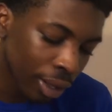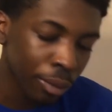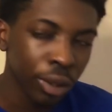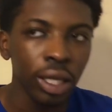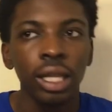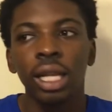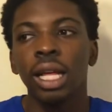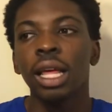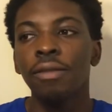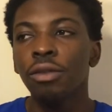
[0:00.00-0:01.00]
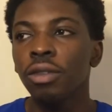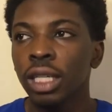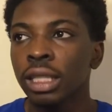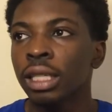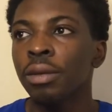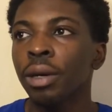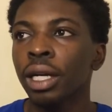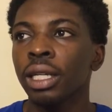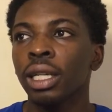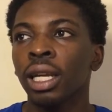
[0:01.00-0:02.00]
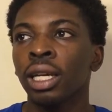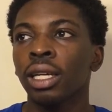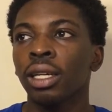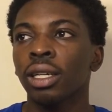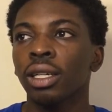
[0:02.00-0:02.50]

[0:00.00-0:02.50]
but if you really think about it, like,